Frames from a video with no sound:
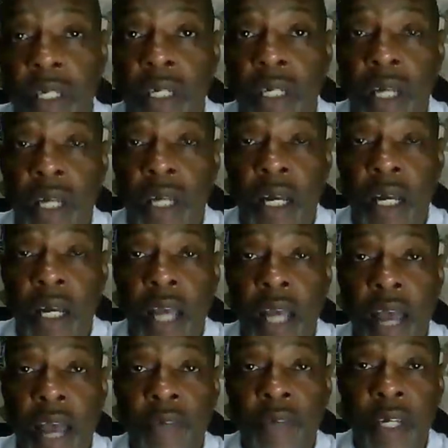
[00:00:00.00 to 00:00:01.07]

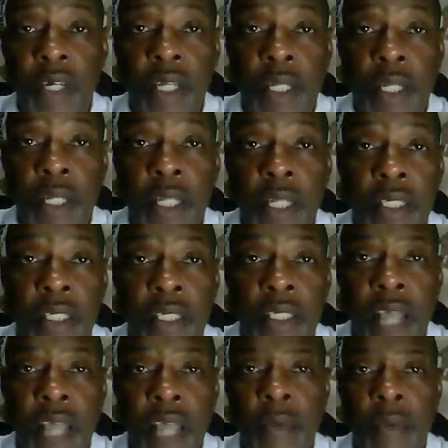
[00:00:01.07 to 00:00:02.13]
Africa, and then they just see
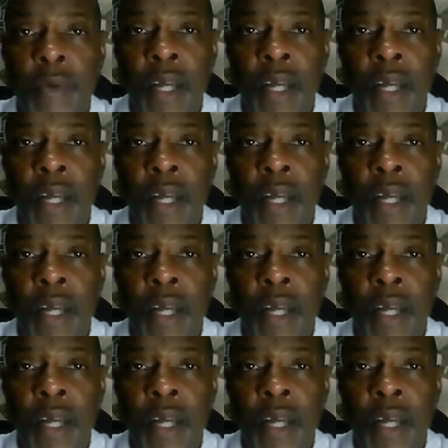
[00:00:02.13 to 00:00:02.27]
Amin Ra.